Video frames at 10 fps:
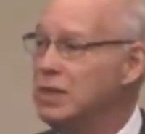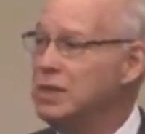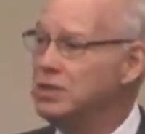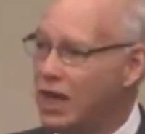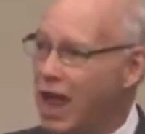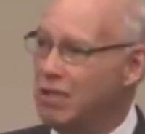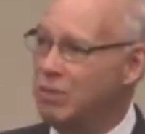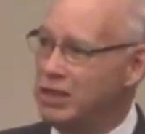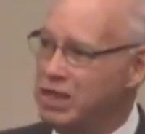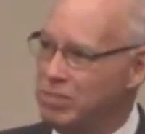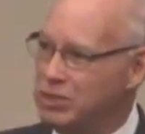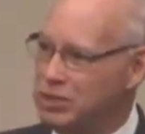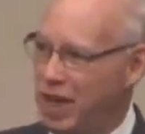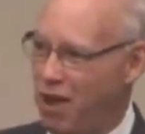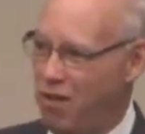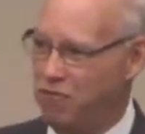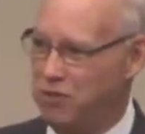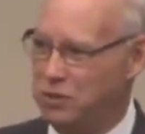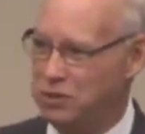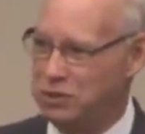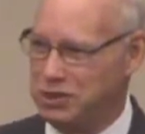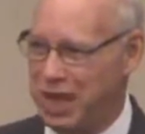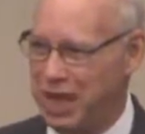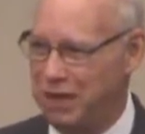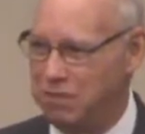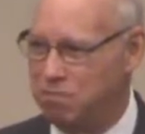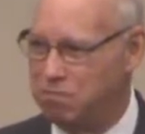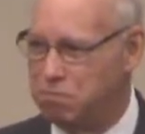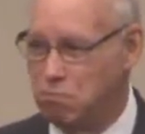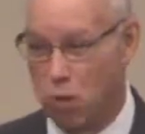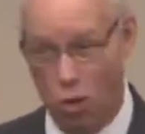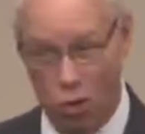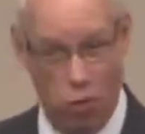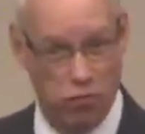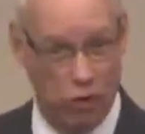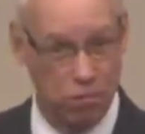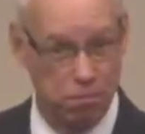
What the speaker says: Solomon himself said, moreover,